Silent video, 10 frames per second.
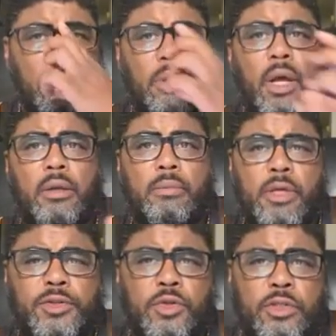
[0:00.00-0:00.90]
And the
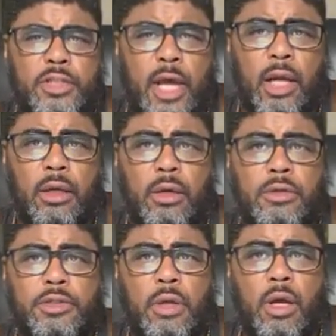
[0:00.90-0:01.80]
missile
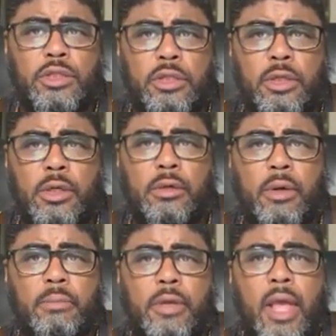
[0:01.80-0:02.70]
silos are
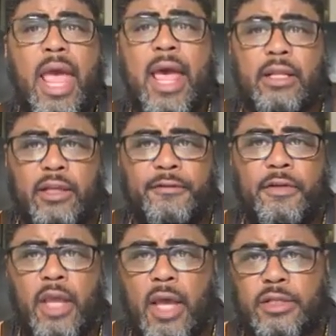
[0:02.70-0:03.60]
still active,
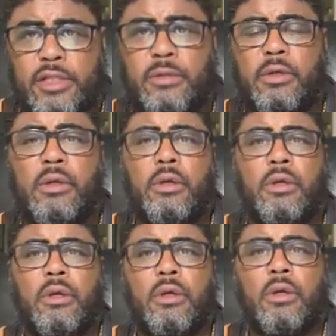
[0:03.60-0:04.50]
yes.
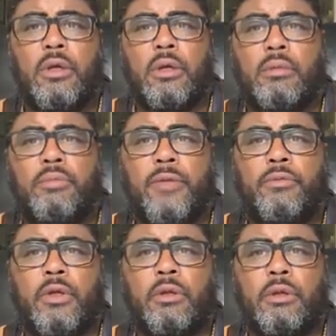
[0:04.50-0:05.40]
But the